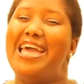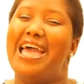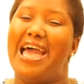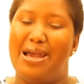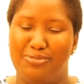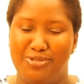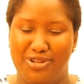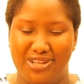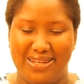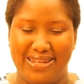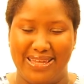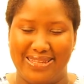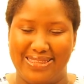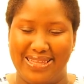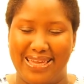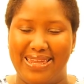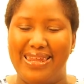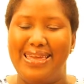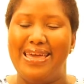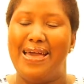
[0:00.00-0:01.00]
I'm good like
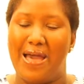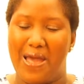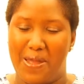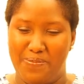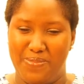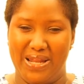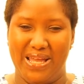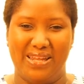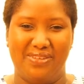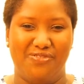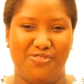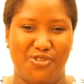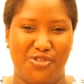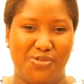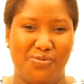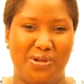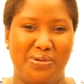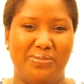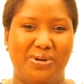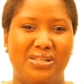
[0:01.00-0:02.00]
that. I plan for
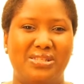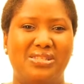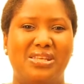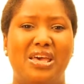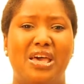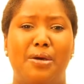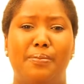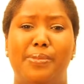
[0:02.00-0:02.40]
3 months,